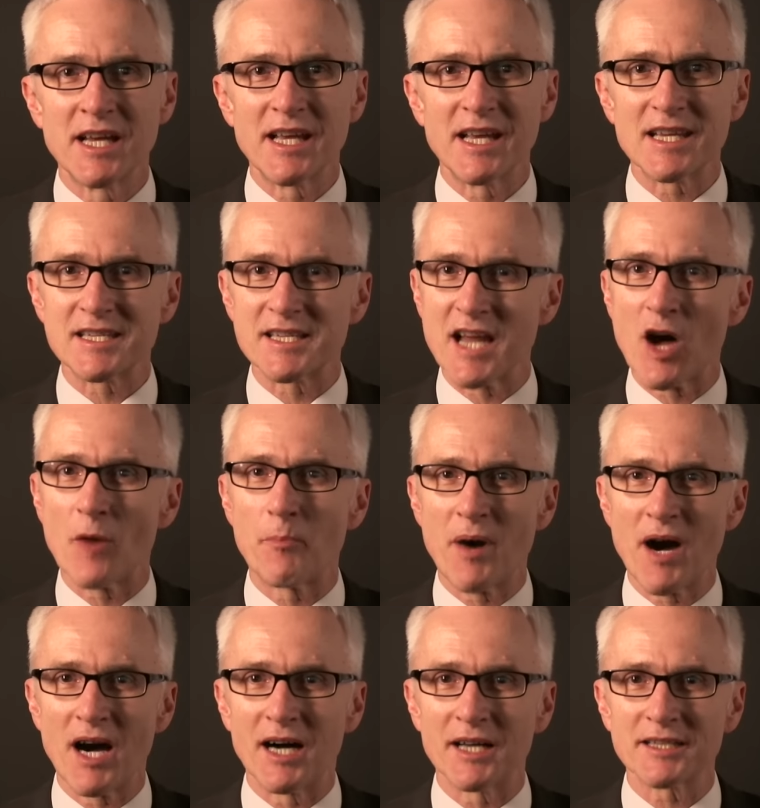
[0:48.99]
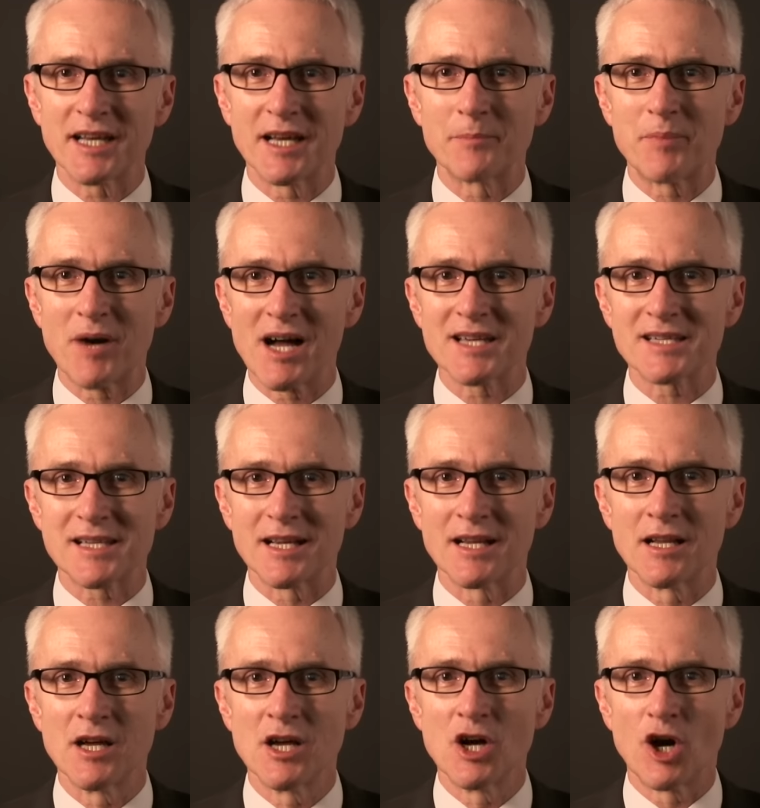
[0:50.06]
is now part and
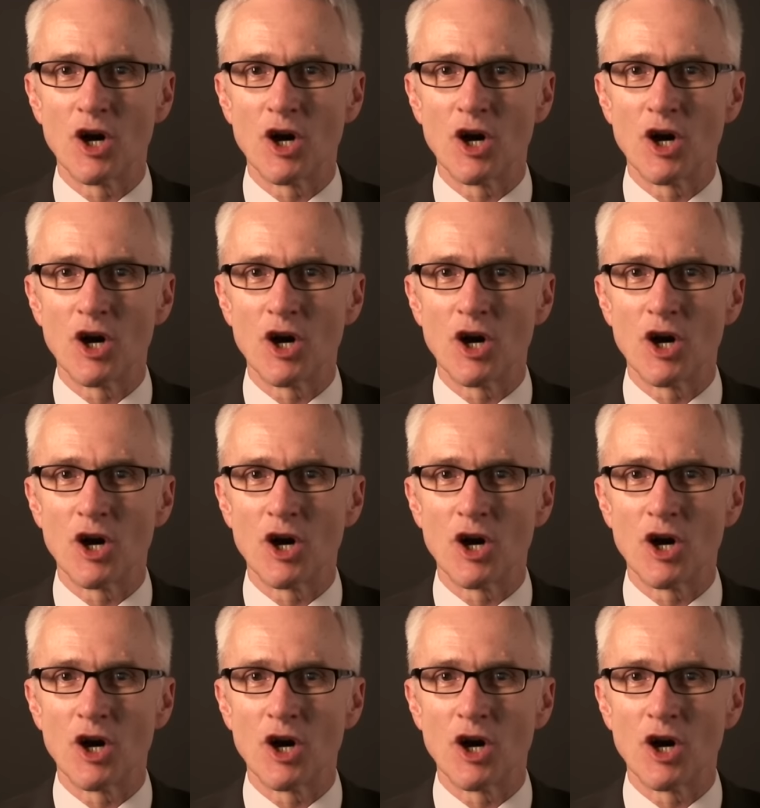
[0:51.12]
parcel